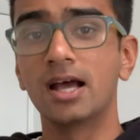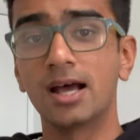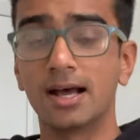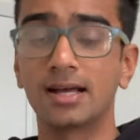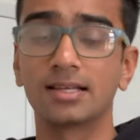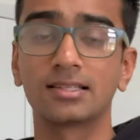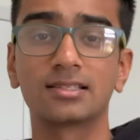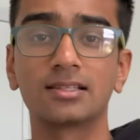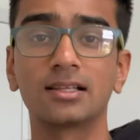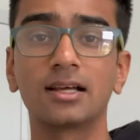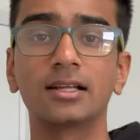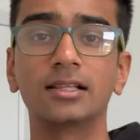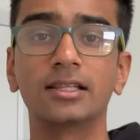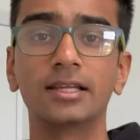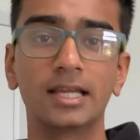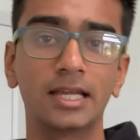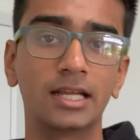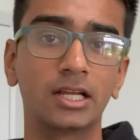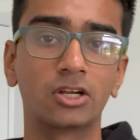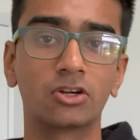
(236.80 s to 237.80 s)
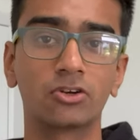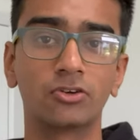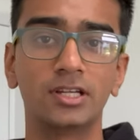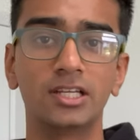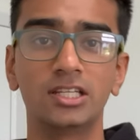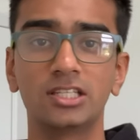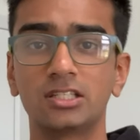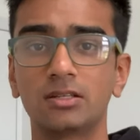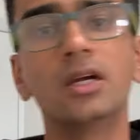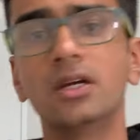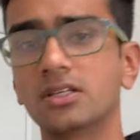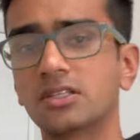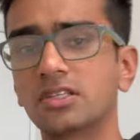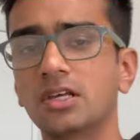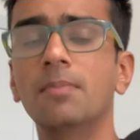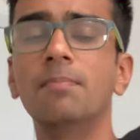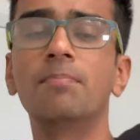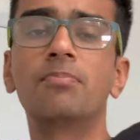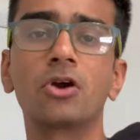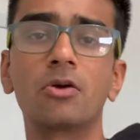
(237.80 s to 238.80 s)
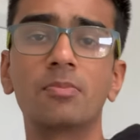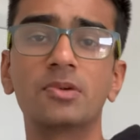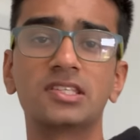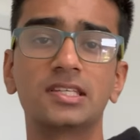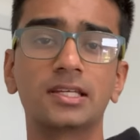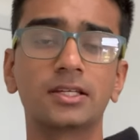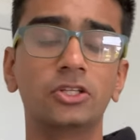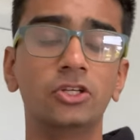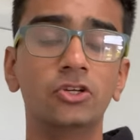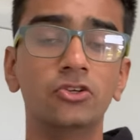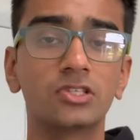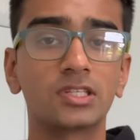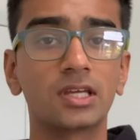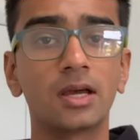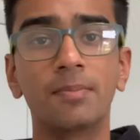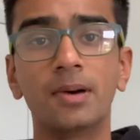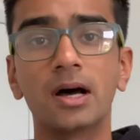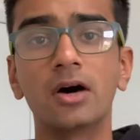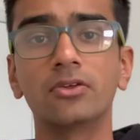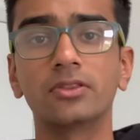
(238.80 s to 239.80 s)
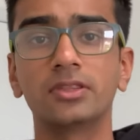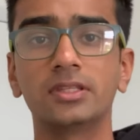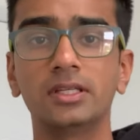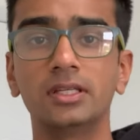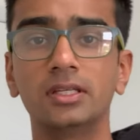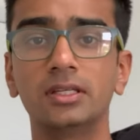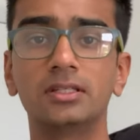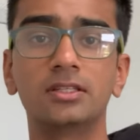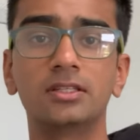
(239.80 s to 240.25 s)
has slightly increased. Some promising news about the